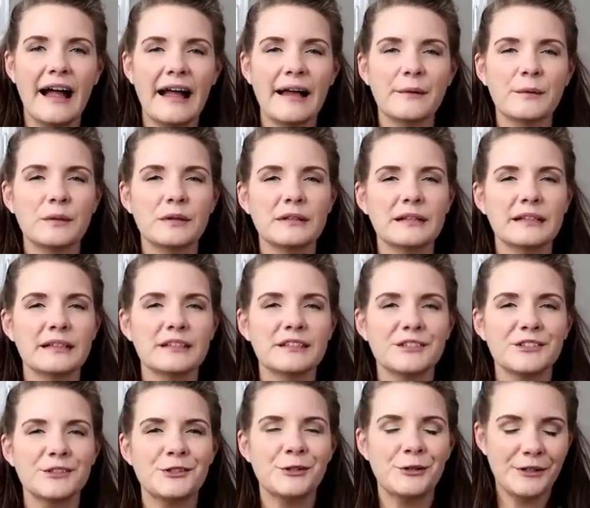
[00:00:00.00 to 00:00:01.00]
I will link
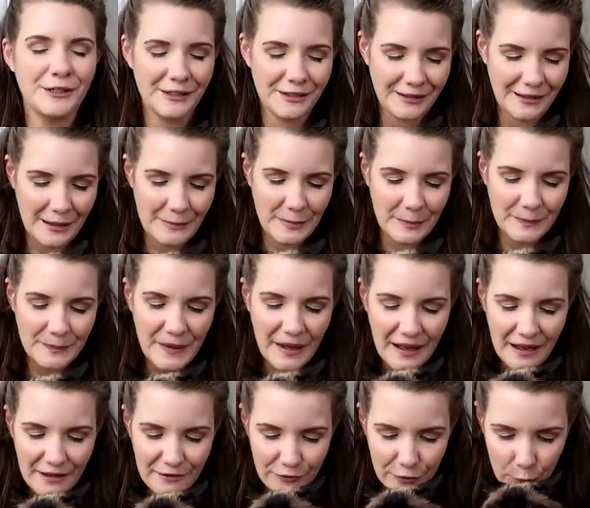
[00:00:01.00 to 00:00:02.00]
the tutorial up
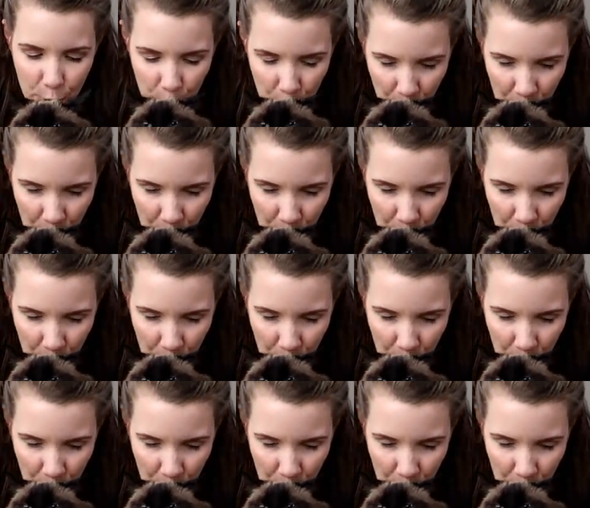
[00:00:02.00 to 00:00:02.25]
above.